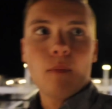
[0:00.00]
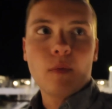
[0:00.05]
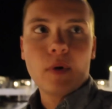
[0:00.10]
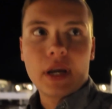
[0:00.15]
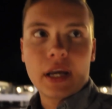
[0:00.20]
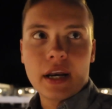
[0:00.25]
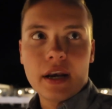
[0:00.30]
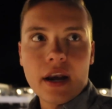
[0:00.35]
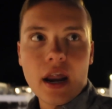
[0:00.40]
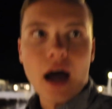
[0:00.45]
We
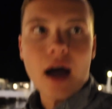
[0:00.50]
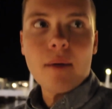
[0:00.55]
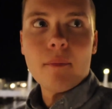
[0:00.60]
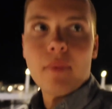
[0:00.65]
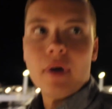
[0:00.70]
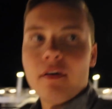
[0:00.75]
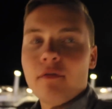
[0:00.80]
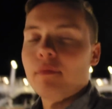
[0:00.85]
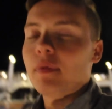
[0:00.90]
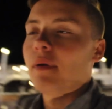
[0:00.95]
could not
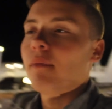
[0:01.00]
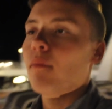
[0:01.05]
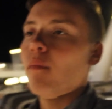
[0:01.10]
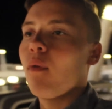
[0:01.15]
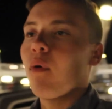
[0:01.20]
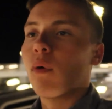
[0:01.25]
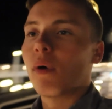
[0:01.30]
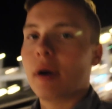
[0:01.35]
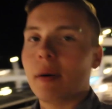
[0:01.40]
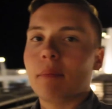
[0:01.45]
have been
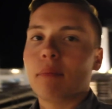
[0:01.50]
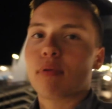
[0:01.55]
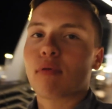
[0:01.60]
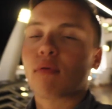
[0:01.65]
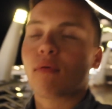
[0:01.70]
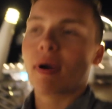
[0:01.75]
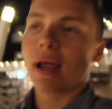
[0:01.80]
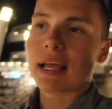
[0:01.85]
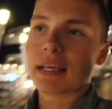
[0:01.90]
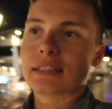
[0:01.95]
more
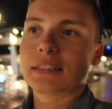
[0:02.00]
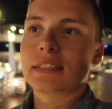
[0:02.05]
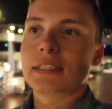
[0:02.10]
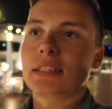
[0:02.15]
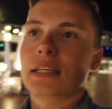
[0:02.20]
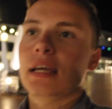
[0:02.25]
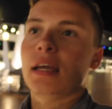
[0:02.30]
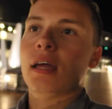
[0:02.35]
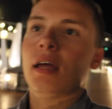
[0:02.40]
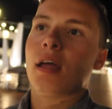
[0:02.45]

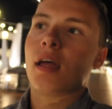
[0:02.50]
impressed